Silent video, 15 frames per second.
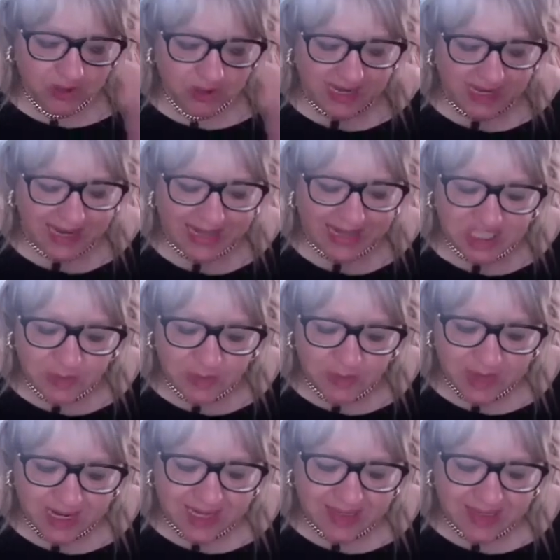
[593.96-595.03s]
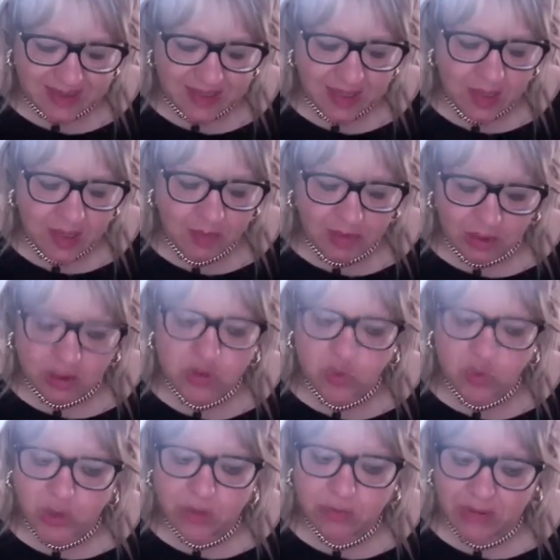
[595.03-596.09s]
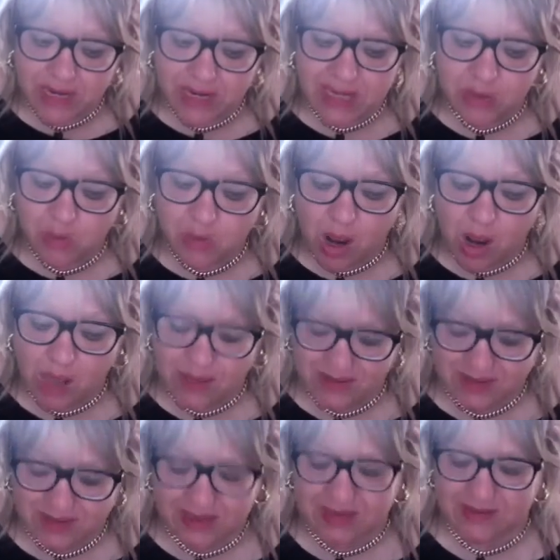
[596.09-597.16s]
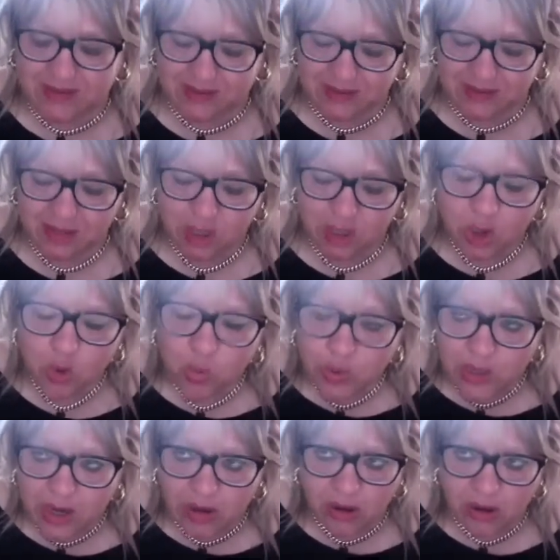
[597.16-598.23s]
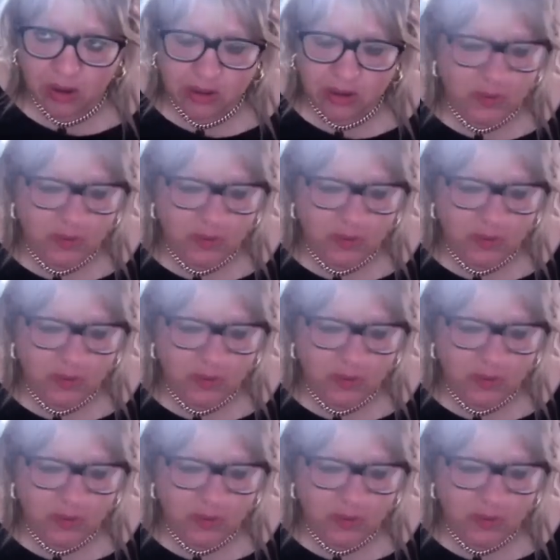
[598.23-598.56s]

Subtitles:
let's meet because we really want it. We are going to make a